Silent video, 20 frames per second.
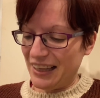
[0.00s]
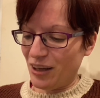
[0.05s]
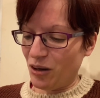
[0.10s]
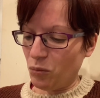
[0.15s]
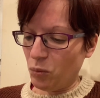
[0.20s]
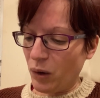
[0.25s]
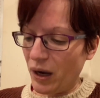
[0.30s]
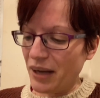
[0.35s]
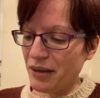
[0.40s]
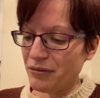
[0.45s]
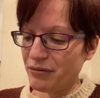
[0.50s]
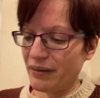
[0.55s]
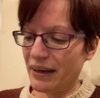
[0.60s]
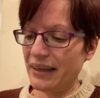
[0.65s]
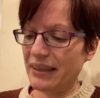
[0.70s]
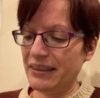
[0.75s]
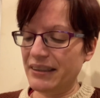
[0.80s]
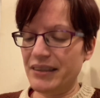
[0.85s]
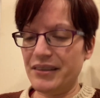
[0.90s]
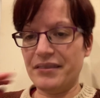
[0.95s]
What I
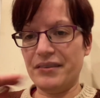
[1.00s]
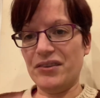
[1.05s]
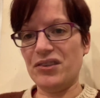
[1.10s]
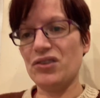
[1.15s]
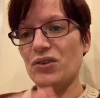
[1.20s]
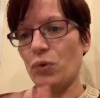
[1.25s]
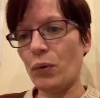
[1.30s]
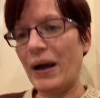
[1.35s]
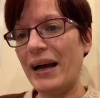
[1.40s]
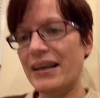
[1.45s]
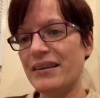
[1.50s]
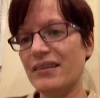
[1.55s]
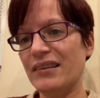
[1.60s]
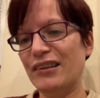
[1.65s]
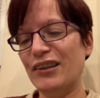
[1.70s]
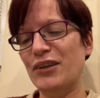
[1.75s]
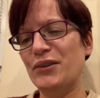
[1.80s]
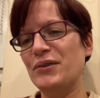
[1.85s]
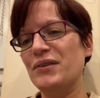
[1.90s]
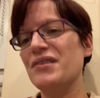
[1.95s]
find is the squares
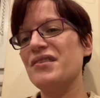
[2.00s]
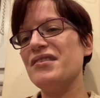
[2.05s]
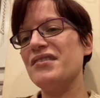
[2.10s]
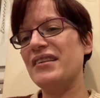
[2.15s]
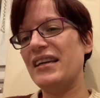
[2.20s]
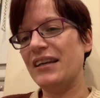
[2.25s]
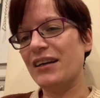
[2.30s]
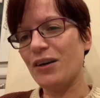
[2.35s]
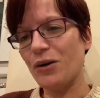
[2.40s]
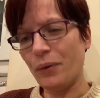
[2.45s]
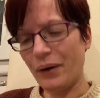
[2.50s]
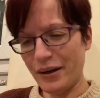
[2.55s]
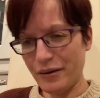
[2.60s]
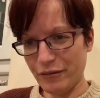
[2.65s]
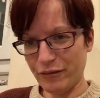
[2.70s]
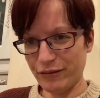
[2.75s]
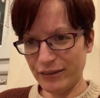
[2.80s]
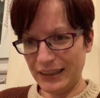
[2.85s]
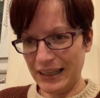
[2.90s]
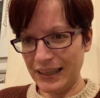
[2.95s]
alone sit quite
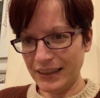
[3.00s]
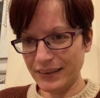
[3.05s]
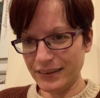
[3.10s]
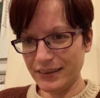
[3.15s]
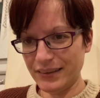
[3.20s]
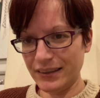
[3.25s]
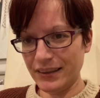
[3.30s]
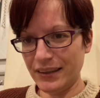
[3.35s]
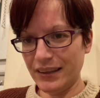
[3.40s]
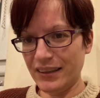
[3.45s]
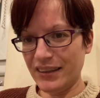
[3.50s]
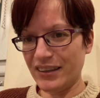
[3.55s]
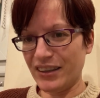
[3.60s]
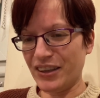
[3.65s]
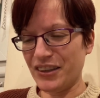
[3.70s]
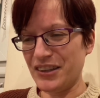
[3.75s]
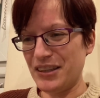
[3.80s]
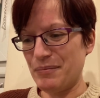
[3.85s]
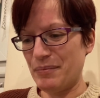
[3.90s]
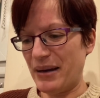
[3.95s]
flat
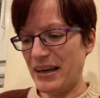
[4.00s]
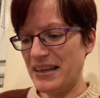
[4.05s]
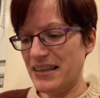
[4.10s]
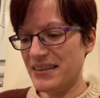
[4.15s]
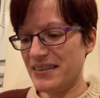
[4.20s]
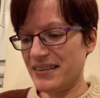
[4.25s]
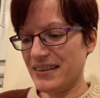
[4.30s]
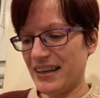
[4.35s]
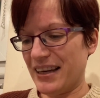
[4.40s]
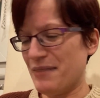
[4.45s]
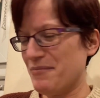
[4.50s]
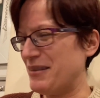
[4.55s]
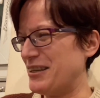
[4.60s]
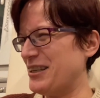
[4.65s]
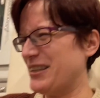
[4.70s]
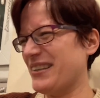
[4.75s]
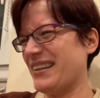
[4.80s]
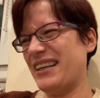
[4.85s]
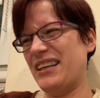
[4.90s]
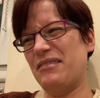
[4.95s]
on the base. They
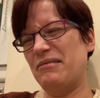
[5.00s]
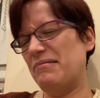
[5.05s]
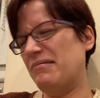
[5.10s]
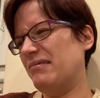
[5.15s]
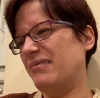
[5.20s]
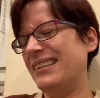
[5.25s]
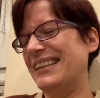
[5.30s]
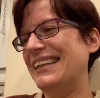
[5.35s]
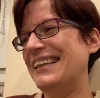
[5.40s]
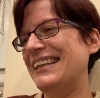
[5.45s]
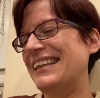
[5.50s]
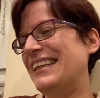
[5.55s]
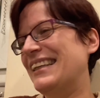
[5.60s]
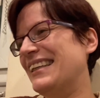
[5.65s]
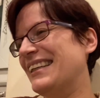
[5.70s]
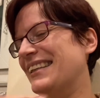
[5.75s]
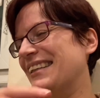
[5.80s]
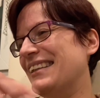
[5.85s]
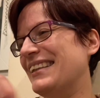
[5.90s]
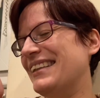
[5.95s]
just kind of,
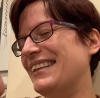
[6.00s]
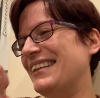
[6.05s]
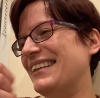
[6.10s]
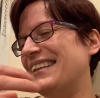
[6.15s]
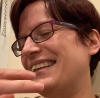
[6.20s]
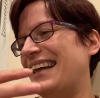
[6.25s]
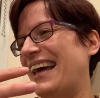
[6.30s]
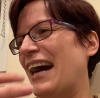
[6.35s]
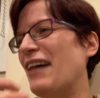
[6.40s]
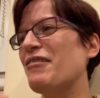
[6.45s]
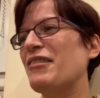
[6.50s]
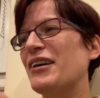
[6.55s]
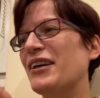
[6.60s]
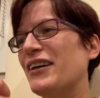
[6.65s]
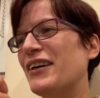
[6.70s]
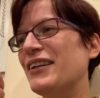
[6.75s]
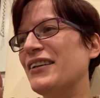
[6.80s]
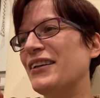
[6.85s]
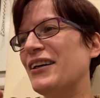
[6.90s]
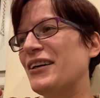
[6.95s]
they haven't
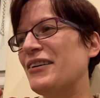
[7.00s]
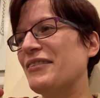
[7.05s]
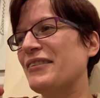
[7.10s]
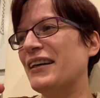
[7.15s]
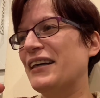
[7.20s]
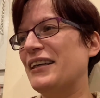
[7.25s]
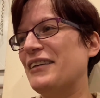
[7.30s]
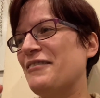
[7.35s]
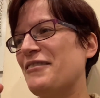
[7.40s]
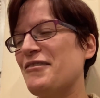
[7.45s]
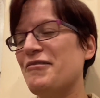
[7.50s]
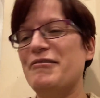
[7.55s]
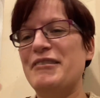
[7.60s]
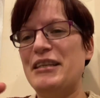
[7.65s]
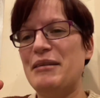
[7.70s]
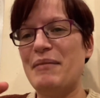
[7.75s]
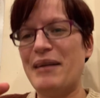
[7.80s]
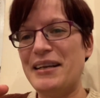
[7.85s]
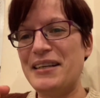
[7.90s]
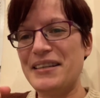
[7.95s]
got a lot of kind of 3
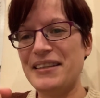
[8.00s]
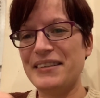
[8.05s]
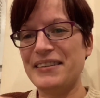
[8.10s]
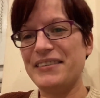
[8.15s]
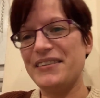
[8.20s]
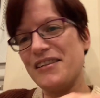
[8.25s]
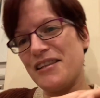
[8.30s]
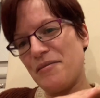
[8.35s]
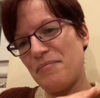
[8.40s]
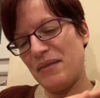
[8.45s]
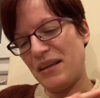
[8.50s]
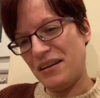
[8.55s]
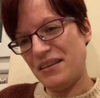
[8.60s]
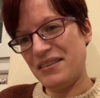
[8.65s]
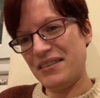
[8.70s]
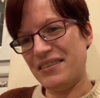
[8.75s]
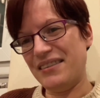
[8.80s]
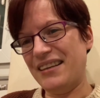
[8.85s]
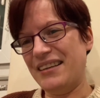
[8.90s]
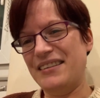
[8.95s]
dimensions to them.
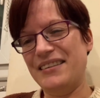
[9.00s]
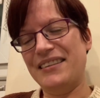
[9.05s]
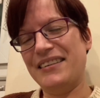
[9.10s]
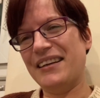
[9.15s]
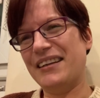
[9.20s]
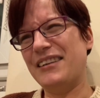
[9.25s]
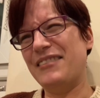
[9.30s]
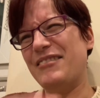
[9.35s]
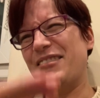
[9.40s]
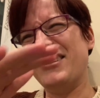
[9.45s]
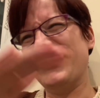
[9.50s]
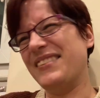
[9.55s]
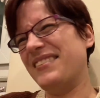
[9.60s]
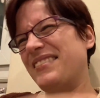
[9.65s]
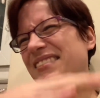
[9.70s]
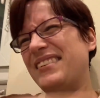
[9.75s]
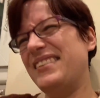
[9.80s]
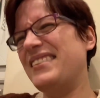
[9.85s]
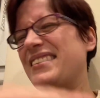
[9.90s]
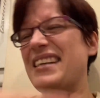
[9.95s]
They kind of
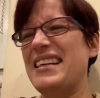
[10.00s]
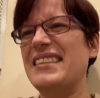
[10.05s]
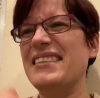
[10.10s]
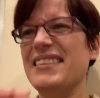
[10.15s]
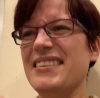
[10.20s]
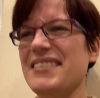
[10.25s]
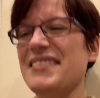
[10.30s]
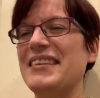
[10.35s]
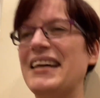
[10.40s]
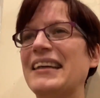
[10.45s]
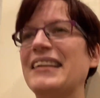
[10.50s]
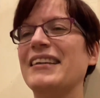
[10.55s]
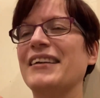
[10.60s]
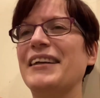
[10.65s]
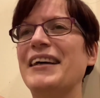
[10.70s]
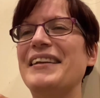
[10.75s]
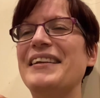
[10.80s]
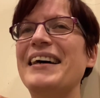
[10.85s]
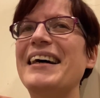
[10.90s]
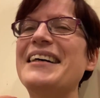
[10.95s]
just sit and
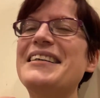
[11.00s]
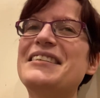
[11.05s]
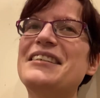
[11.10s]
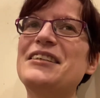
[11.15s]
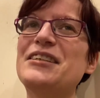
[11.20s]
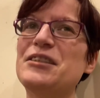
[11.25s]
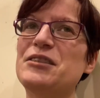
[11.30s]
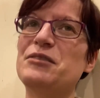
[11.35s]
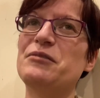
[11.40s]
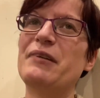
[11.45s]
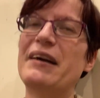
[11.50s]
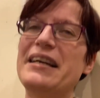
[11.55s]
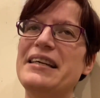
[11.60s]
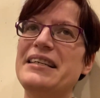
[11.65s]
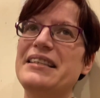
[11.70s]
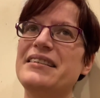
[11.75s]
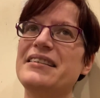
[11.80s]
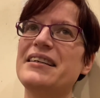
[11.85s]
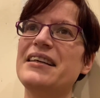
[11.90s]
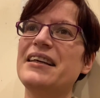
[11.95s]
settle, and that isn't
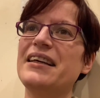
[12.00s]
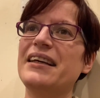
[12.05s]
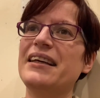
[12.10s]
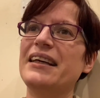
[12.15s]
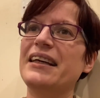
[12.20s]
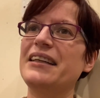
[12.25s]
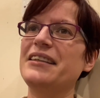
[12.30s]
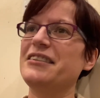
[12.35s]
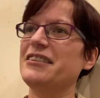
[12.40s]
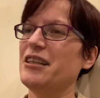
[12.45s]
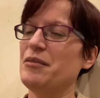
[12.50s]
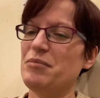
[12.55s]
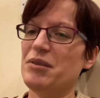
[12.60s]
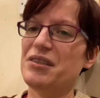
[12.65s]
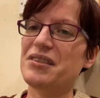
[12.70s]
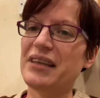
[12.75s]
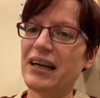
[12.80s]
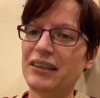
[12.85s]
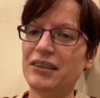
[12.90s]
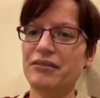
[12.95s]
great in terms
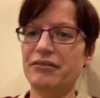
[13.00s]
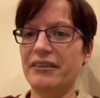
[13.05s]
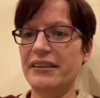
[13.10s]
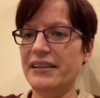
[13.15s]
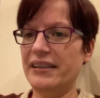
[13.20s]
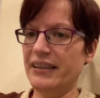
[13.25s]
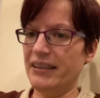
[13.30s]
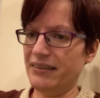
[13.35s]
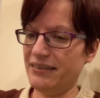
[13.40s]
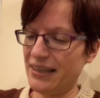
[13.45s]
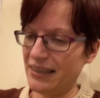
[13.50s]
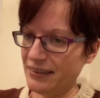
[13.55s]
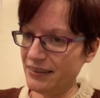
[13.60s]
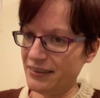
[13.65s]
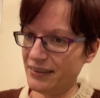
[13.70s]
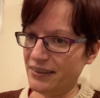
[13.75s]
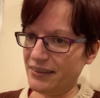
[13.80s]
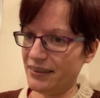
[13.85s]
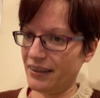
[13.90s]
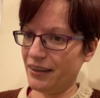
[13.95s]
of scatter feeding. It
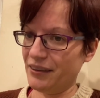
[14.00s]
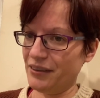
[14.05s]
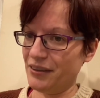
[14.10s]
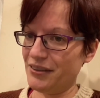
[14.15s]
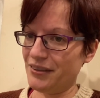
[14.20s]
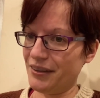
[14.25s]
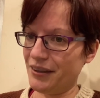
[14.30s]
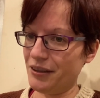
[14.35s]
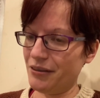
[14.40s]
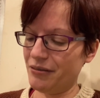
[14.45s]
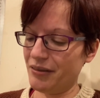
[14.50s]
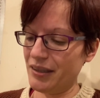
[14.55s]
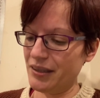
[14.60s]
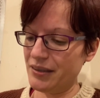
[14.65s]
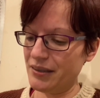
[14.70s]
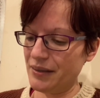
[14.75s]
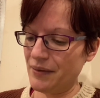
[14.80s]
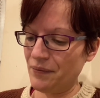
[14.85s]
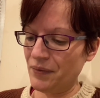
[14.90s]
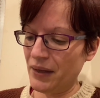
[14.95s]
tends to sit on the
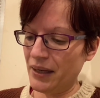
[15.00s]
surface.